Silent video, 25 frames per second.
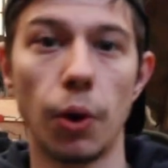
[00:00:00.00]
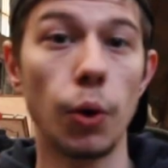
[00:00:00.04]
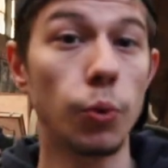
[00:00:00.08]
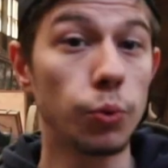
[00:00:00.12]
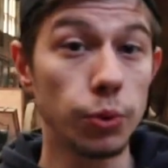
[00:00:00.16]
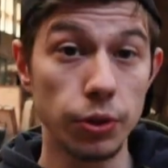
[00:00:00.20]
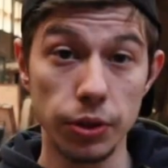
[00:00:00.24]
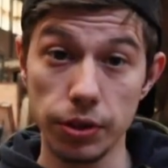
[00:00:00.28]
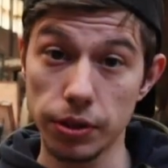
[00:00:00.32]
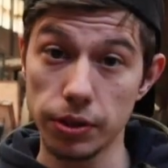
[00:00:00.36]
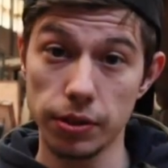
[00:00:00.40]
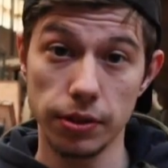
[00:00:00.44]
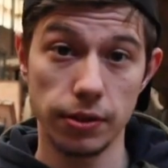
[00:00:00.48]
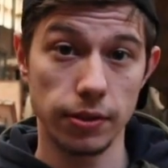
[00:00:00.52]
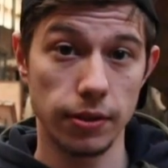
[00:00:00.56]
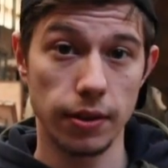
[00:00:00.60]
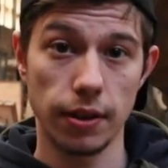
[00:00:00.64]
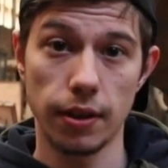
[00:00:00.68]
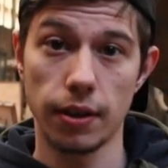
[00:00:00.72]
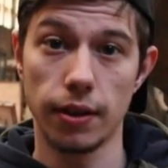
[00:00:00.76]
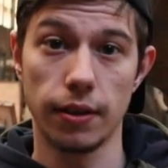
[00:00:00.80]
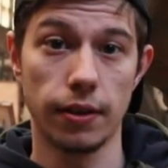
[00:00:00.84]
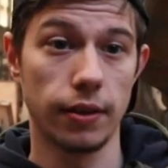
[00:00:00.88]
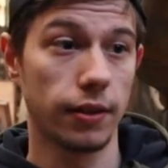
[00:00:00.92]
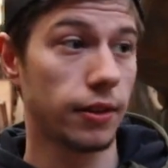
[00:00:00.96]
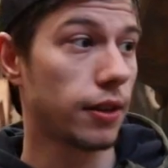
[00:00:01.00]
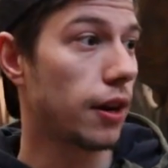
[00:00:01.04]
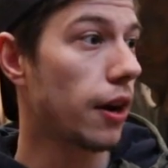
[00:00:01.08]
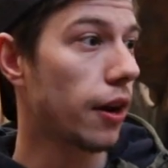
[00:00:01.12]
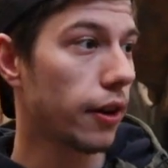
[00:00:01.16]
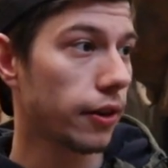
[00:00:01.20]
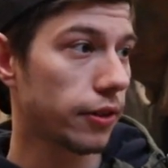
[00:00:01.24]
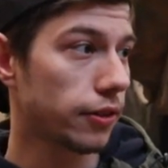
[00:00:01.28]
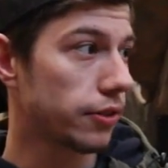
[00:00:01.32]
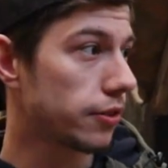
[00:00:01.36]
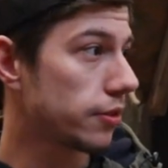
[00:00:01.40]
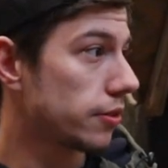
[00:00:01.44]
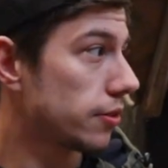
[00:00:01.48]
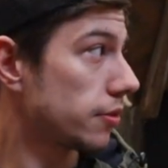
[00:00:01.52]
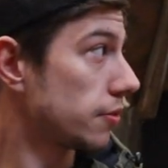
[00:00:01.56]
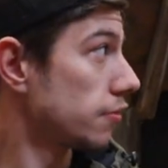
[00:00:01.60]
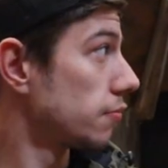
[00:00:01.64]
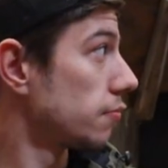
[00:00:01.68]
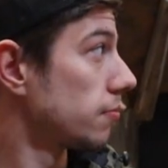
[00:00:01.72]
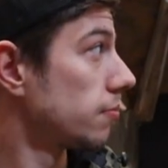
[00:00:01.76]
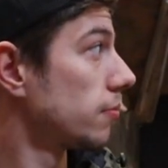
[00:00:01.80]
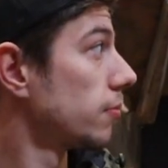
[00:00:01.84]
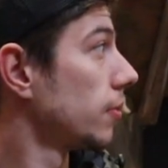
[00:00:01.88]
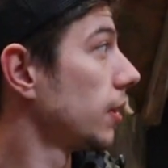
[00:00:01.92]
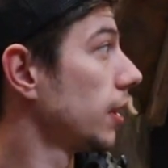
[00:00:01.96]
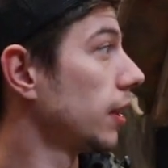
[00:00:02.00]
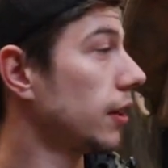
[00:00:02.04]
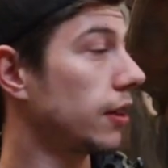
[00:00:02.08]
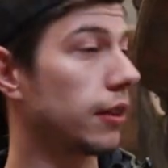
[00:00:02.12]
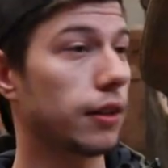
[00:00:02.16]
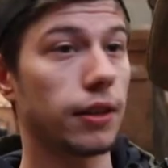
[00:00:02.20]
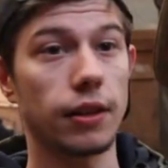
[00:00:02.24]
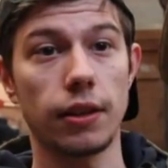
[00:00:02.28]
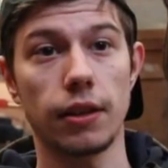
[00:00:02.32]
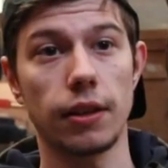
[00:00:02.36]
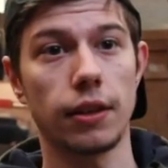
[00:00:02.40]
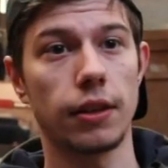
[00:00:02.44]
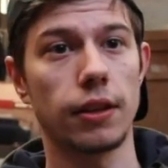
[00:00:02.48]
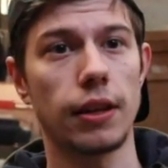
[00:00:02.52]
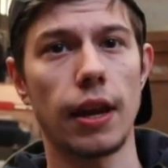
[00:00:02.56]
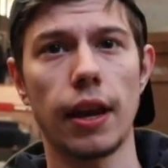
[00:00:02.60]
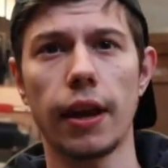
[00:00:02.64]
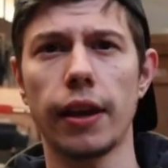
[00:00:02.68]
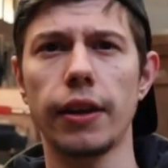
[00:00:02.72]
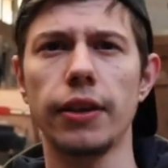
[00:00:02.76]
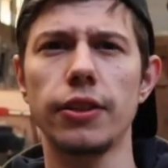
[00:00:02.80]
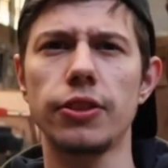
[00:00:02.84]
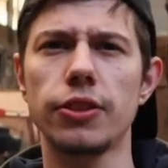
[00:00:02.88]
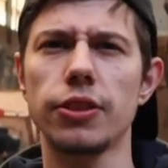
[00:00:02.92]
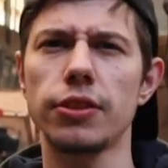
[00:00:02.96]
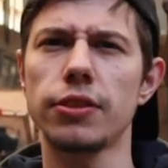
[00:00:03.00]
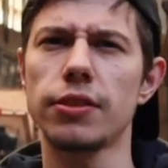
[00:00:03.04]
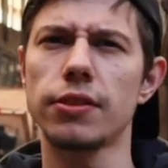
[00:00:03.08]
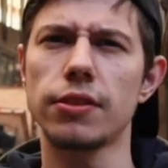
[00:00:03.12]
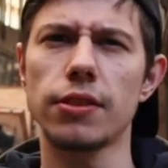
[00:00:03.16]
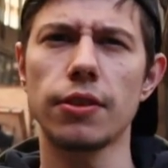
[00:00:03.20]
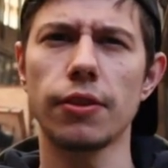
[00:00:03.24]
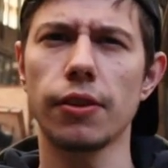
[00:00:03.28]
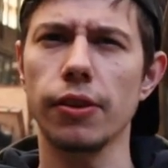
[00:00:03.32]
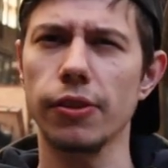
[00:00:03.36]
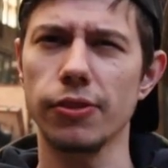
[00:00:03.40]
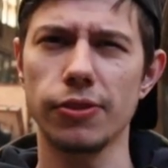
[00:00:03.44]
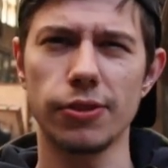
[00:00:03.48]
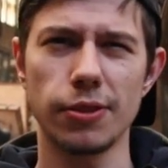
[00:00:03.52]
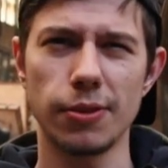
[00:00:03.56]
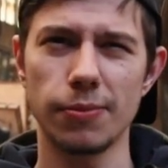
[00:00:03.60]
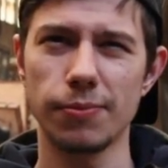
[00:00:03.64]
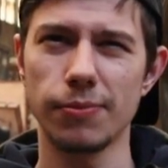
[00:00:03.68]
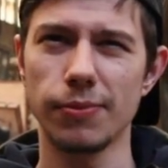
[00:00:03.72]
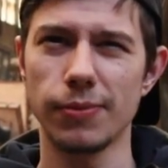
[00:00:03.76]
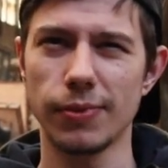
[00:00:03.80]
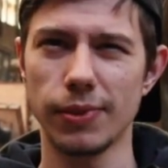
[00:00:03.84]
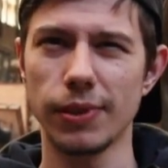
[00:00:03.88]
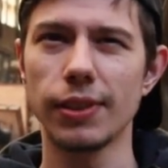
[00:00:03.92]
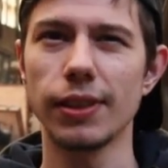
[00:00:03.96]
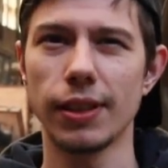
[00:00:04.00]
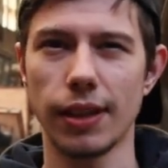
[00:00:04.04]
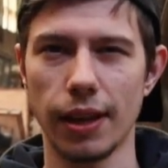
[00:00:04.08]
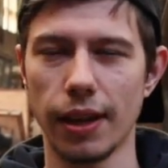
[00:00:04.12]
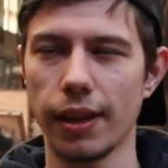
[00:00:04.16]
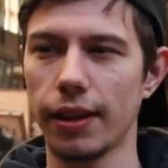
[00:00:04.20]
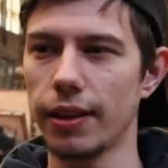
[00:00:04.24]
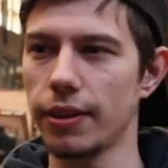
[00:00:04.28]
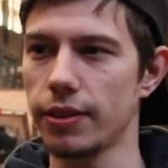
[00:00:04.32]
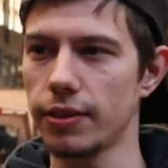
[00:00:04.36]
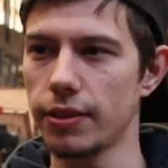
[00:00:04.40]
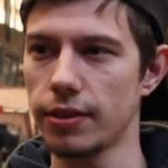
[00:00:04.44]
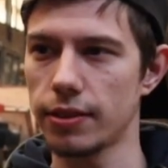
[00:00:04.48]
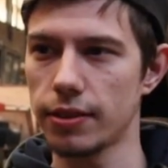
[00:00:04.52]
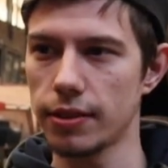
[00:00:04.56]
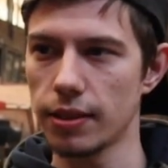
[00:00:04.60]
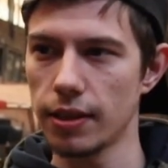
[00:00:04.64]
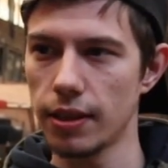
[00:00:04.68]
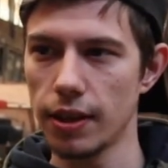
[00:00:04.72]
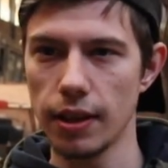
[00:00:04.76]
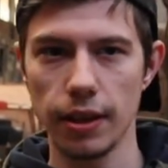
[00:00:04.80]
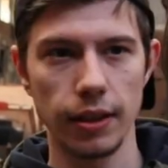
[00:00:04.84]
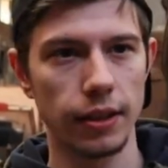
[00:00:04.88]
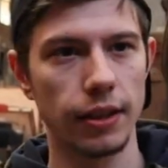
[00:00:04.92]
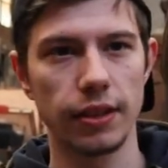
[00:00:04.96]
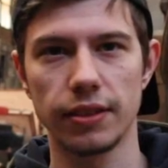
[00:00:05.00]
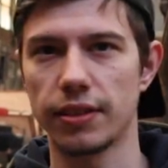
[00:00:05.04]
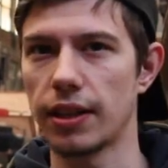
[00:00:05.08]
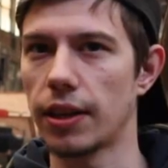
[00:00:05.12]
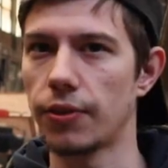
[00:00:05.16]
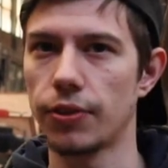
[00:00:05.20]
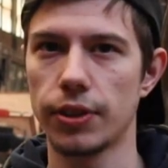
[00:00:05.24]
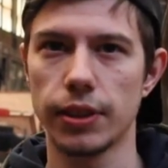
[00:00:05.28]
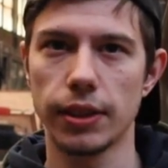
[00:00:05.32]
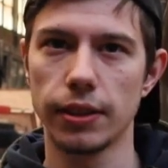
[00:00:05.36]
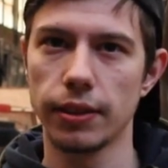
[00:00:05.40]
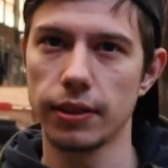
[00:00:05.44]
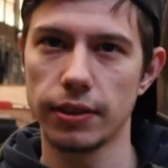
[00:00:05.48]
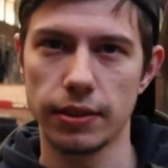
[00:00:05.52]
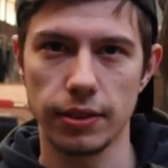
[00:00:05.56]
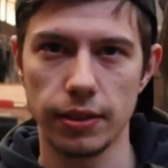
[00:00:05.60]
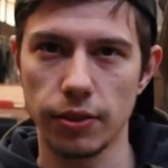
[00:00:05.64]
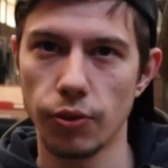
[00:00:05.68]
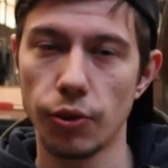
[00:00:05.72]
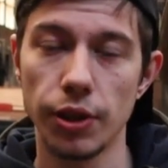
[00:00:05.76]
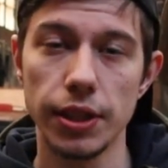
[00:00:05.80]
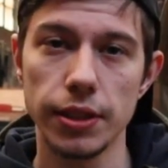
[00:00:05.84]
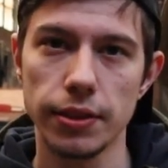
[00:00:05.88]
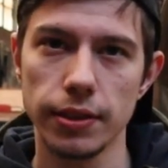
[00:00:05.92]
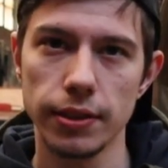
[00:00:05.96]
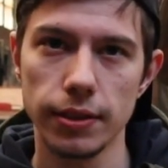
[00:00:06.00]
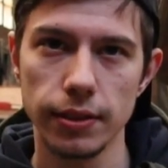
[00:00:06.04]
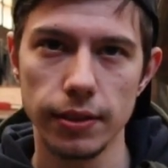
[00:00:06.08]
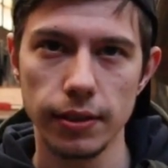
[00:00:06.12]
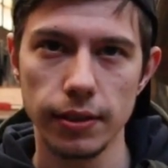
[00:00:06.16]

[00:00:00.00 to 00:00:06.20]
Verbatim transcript: boats, uh, cars, carriages. Uh, carriages, yeah. Carriages. There's everything. It's crazy.